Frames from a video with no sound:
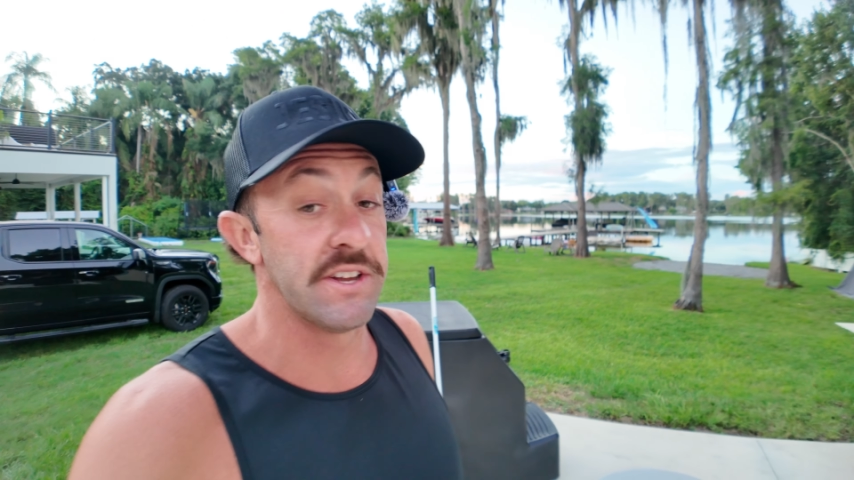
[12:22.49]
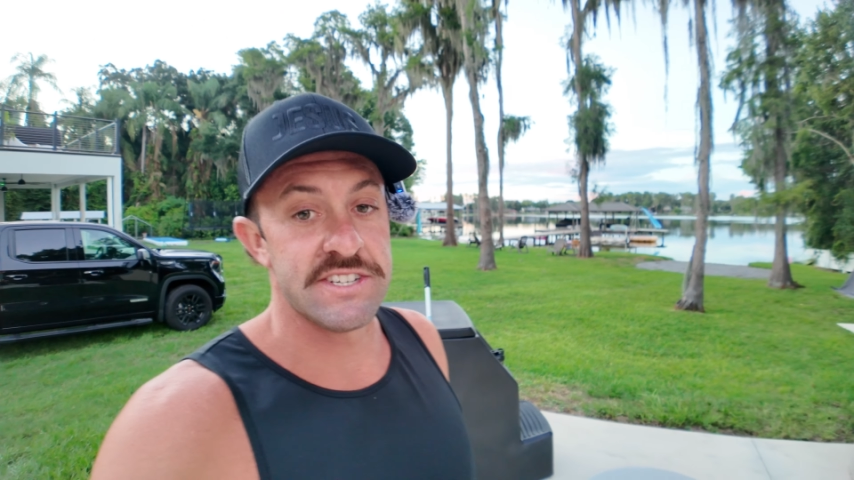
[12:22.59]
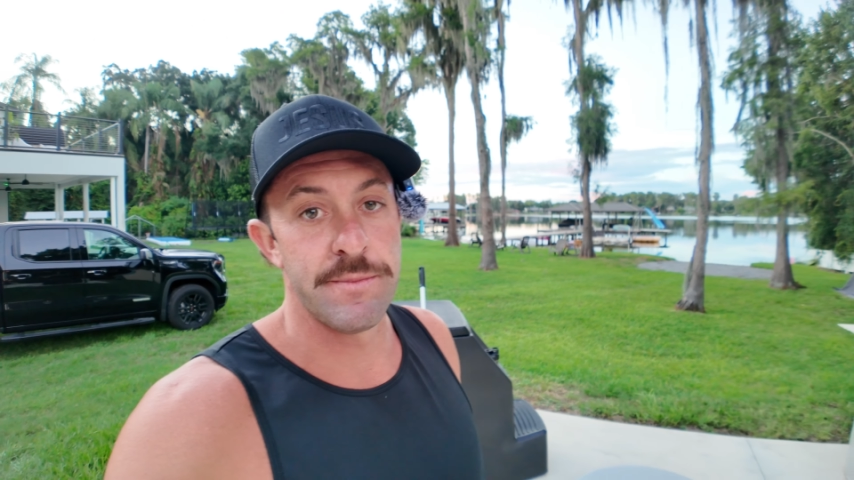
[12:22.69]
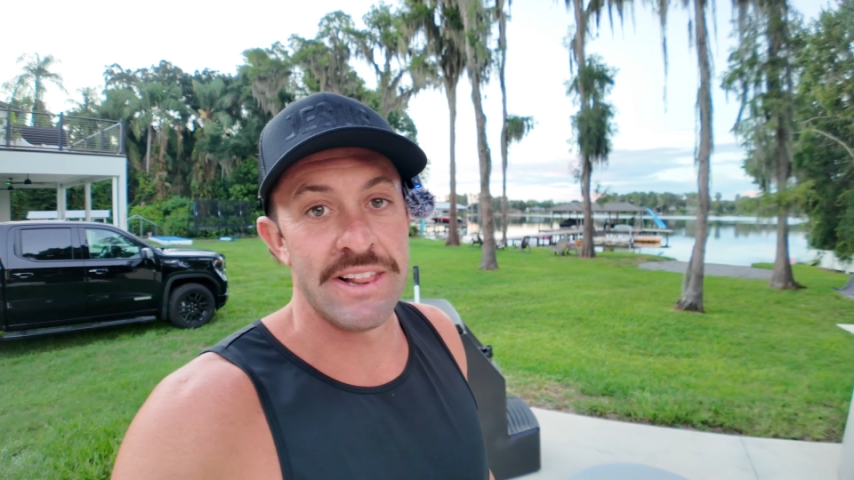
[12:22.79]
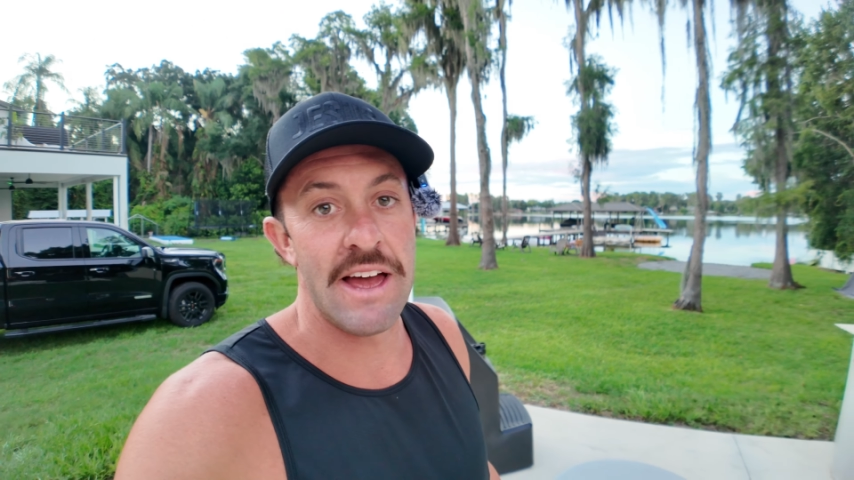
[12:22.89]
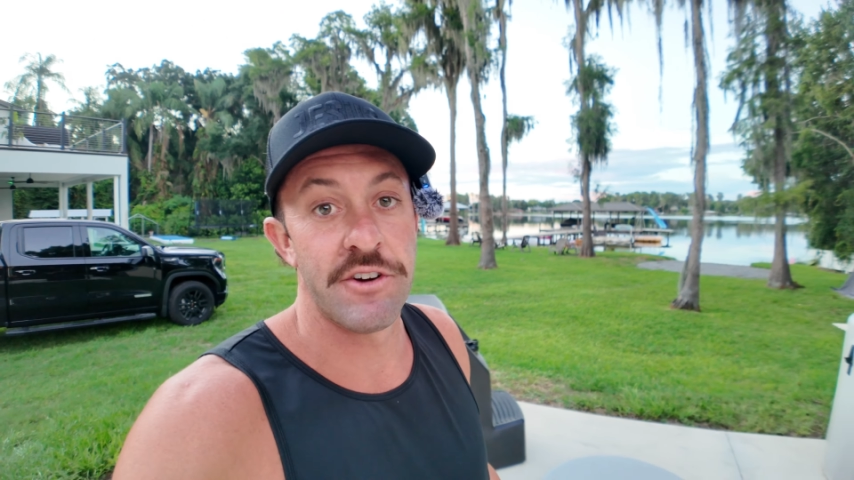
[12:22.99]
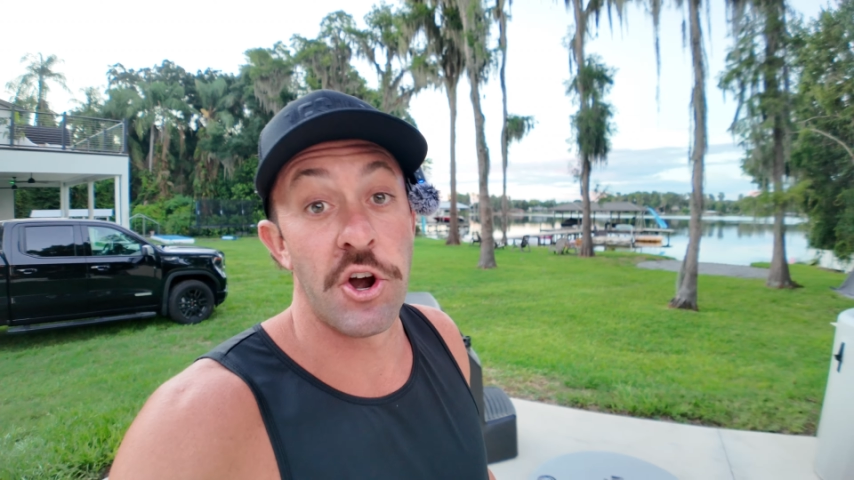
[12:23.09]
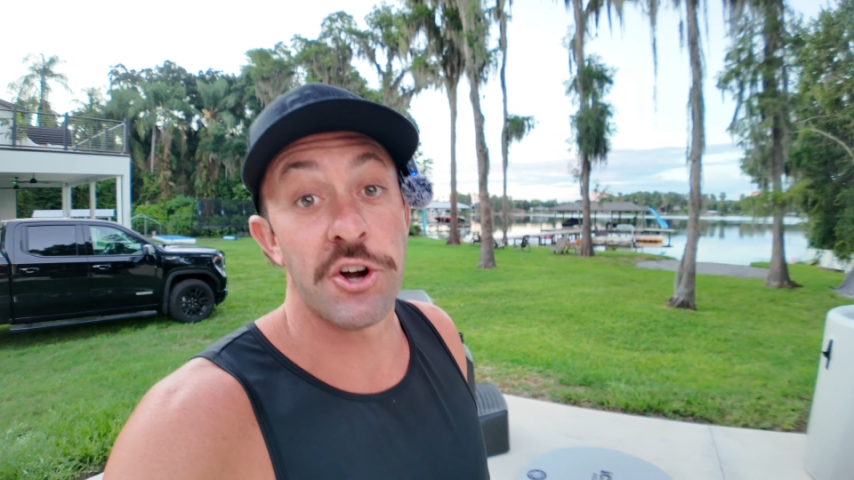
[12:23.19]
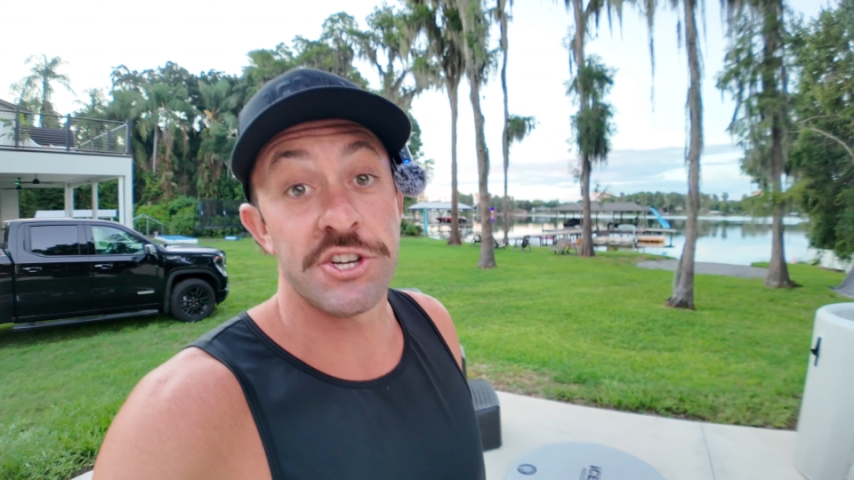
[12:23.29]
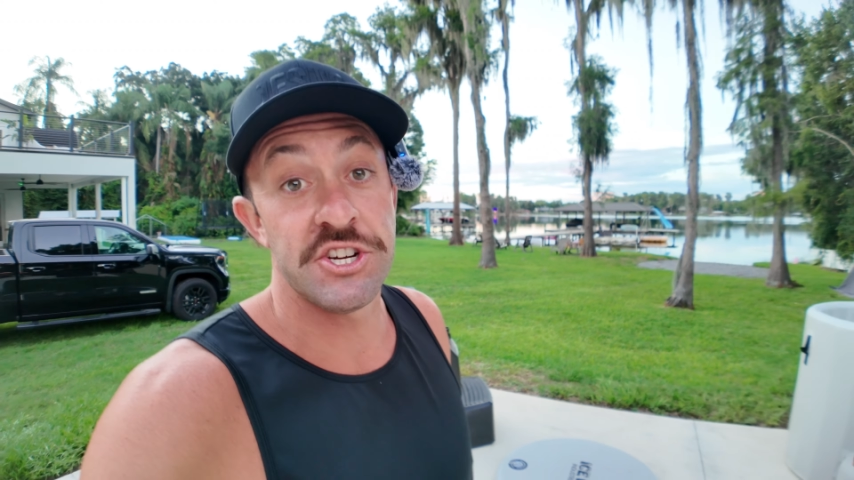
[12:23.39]
and it's gonna be live
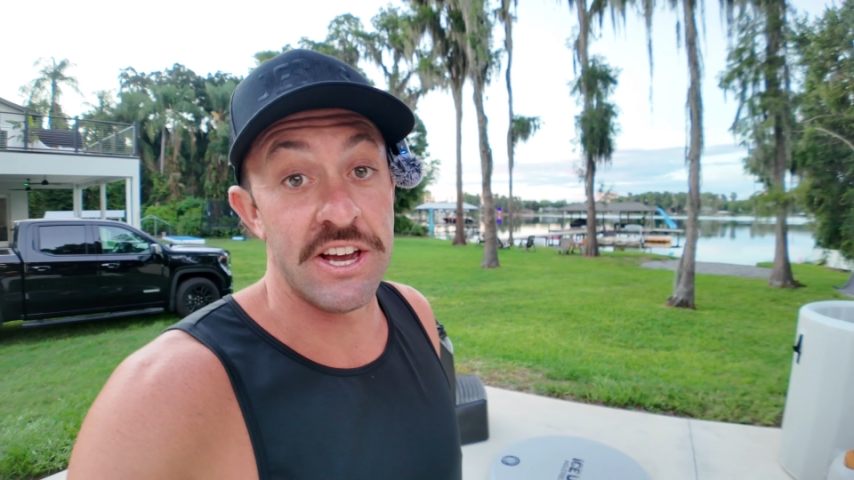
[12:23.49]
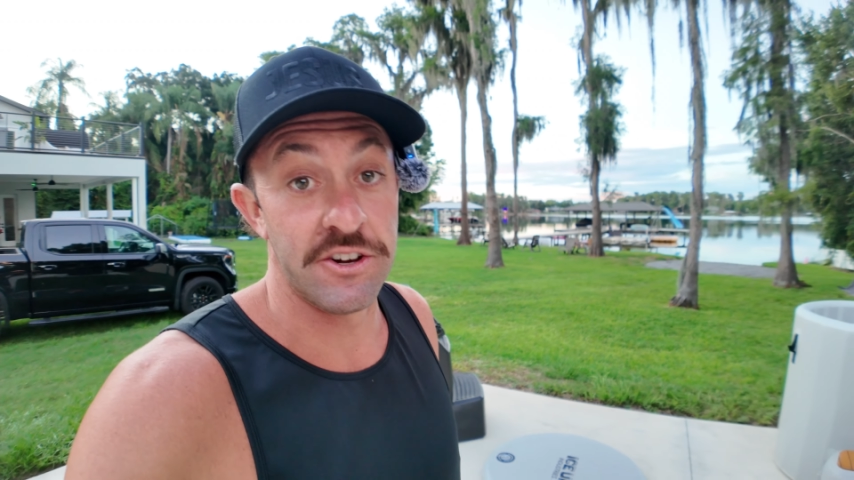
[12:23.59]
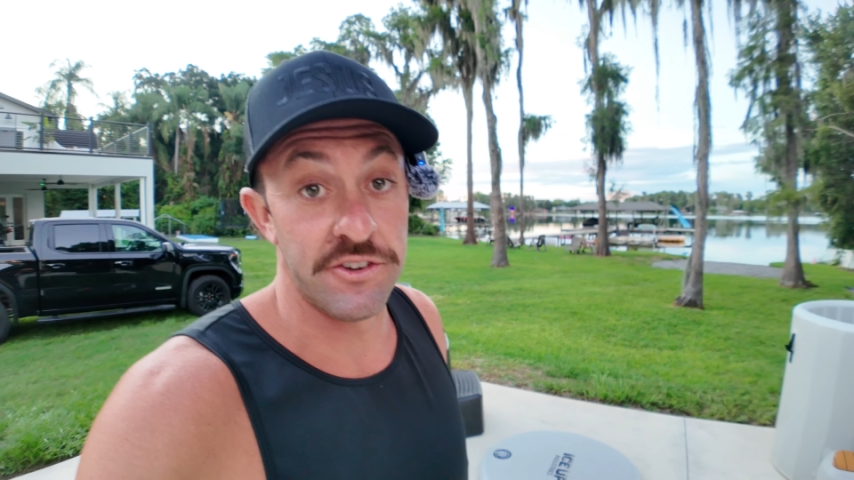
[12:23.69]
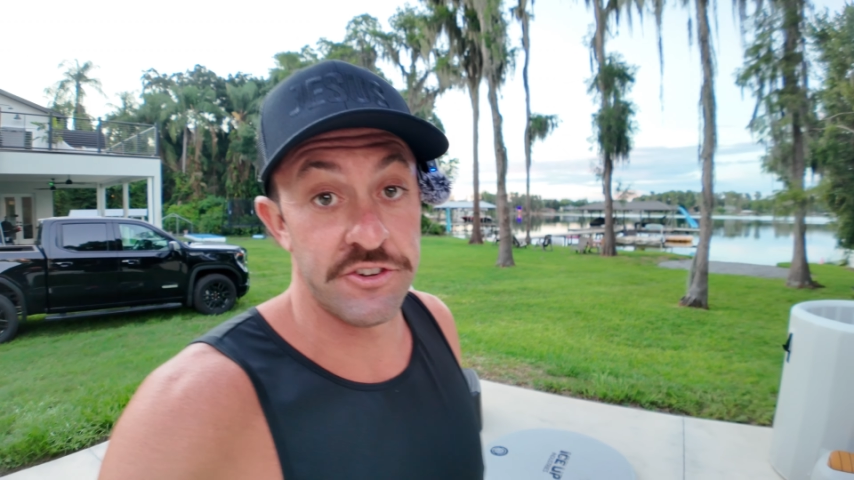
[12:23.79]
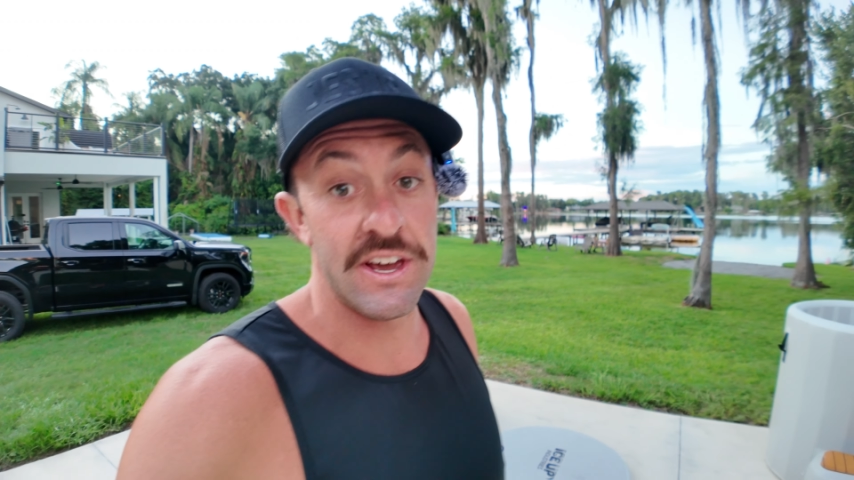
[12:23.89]
on her channel.